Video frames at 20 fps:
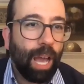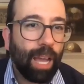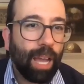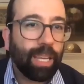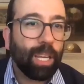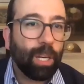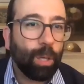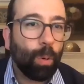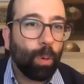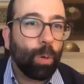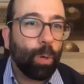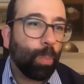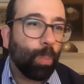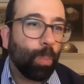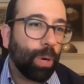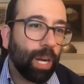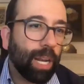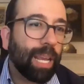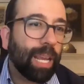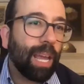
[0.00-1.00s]
I can go and
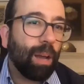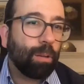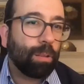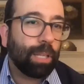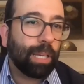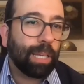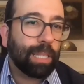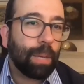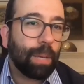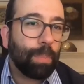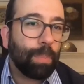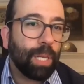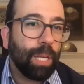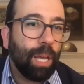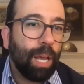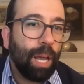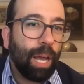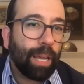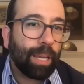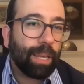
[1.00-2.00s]
open an account. Like I said, I mean,
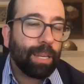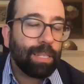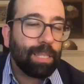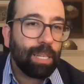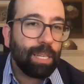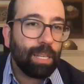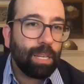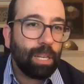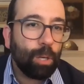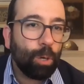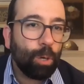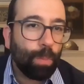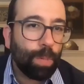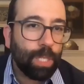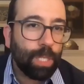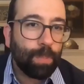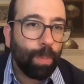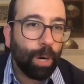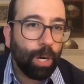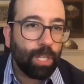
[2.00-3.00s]
I can see an
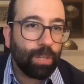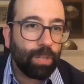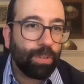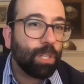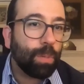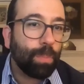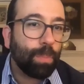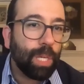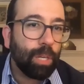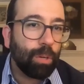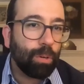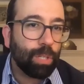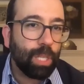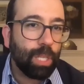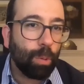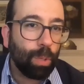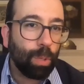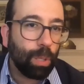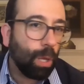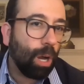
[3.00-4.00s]
enormous margin of intermediaries
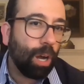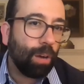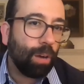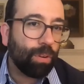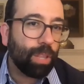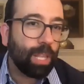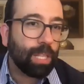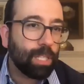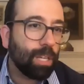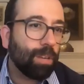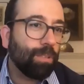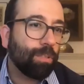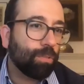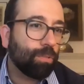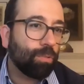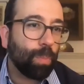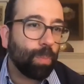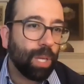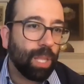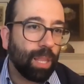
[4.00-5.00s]
that will offer that
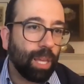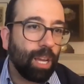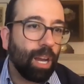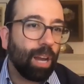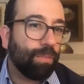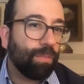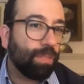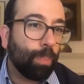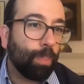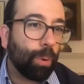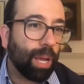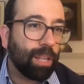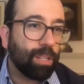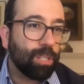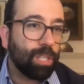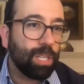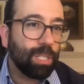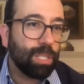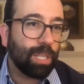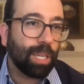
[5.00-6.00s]
service for me. They have the
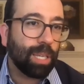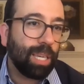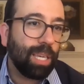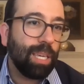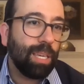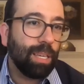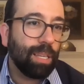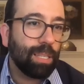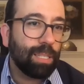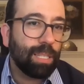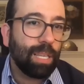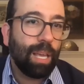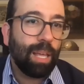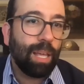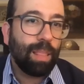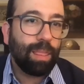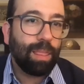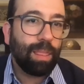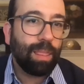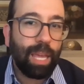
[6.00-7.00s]
branches. The key is
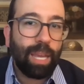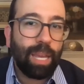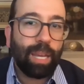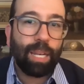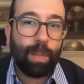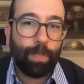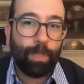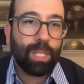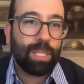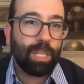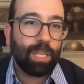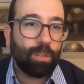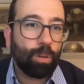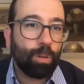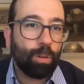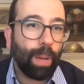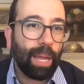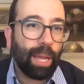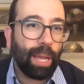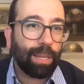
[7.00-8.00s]
they can deposit
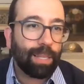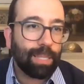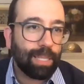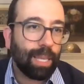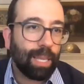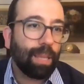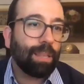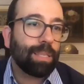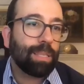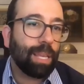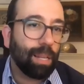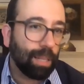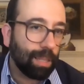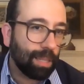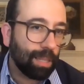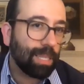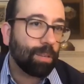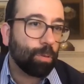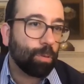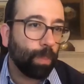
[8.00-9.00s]
central bank, set, settle
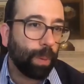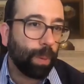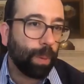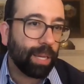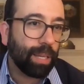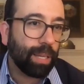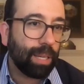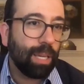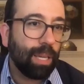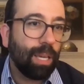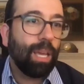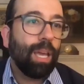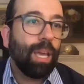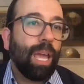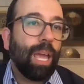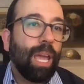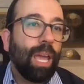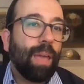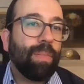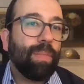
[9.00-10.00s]
the central bank,
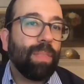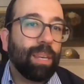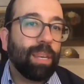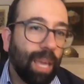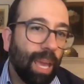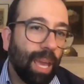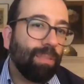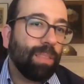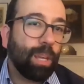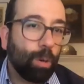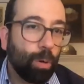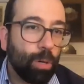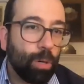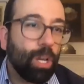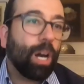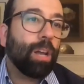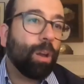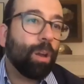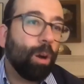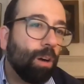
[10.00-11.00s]
and then can they or
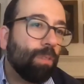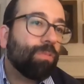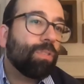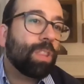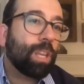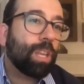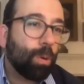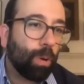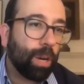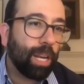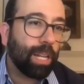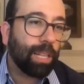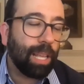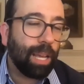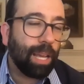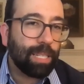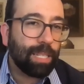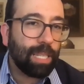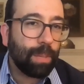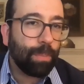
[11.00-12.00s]
not offer the credit
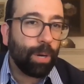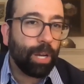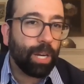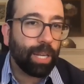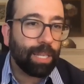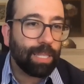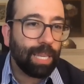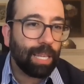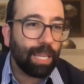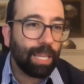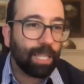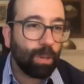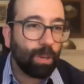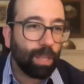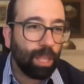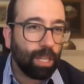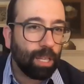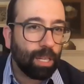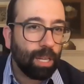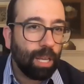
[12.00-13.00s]
lines that Monika said? So I
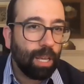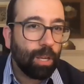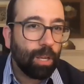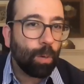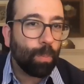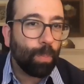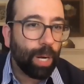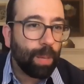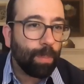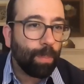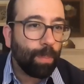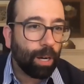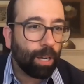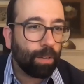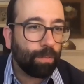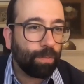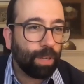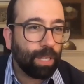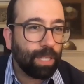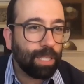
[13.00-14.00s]
thought your money
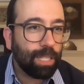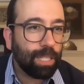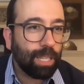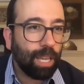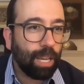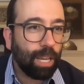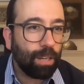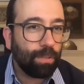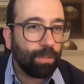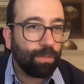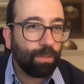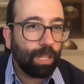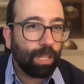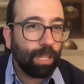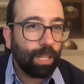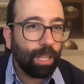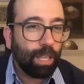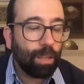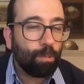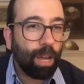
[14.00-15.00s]
market funds is kind of
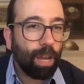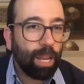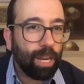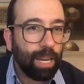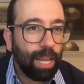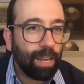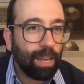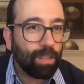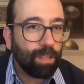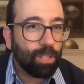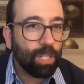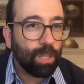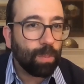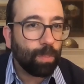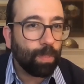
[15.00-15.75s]
the right analogy.